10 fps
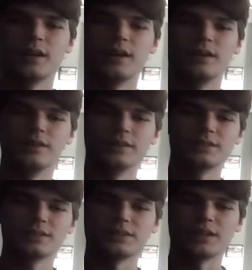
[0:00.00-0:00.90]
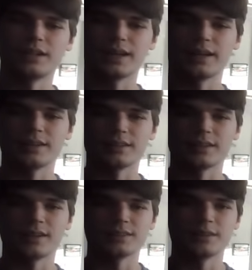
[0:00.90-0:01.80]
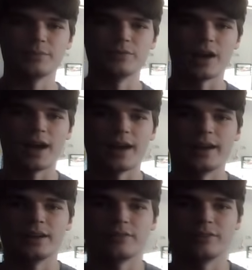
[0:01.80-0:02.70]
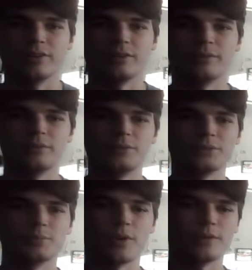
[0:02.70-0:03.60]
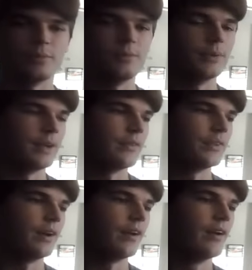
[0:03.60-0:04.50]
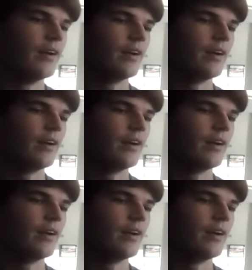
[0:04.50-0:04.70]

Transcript: This is a lot like the concept of I for you smarter people out there.